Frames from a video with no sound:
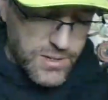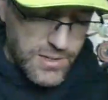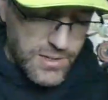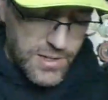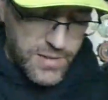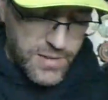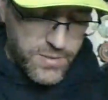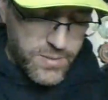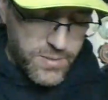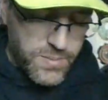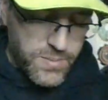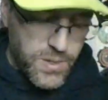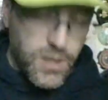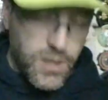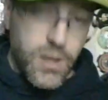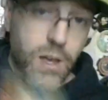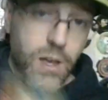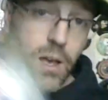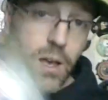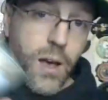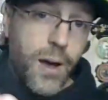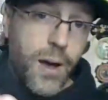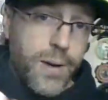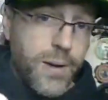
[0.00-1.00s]
them.
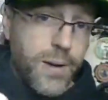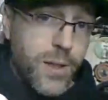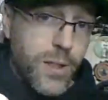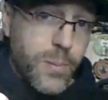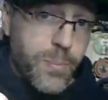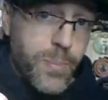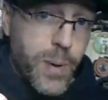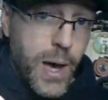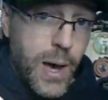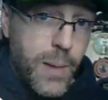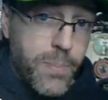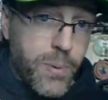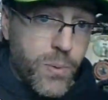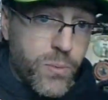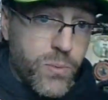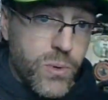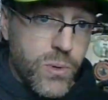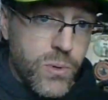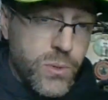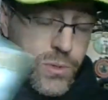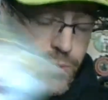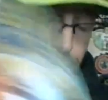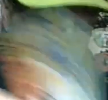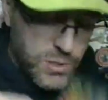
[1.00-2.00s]
Another Papa
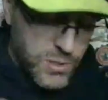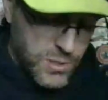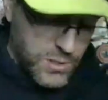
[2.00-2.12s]
Roos.